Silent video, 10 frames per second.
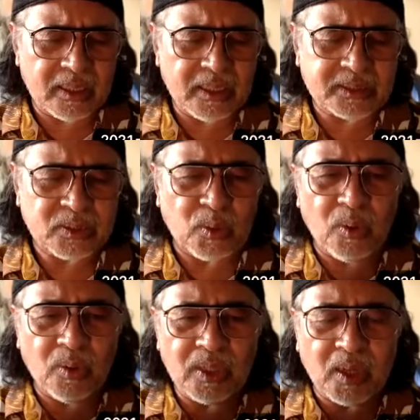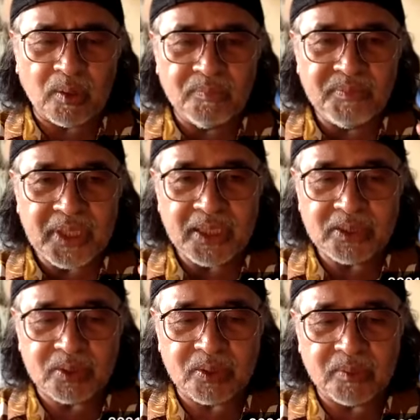it's all a
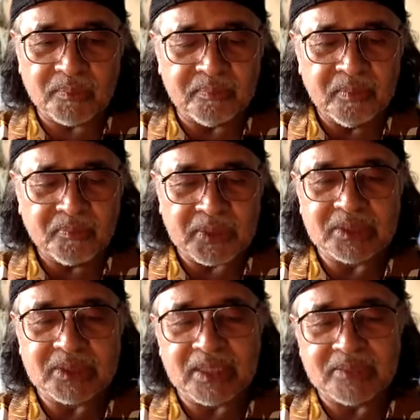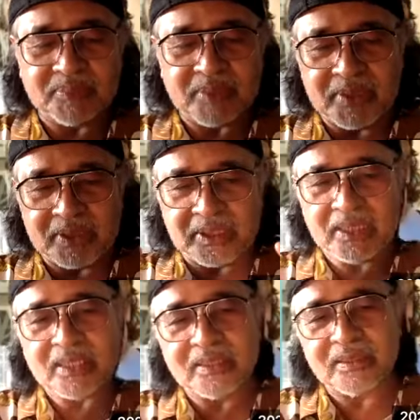combination of, for instance, from the
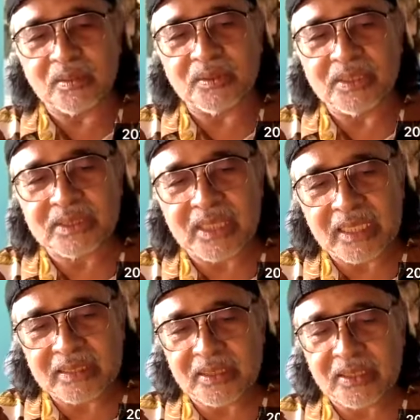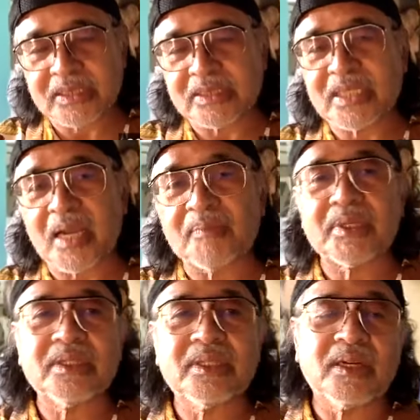Think and Grow Rich, like there's a
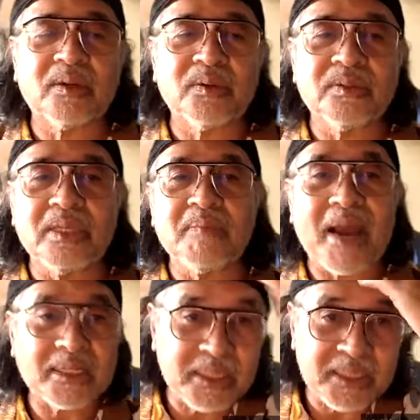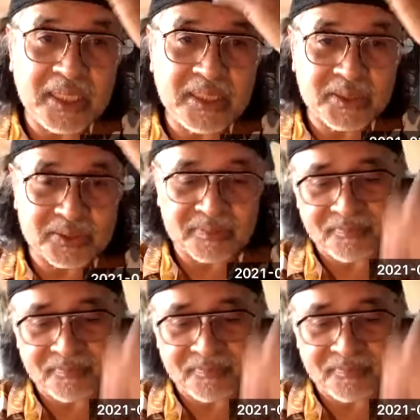chapter there on imagination.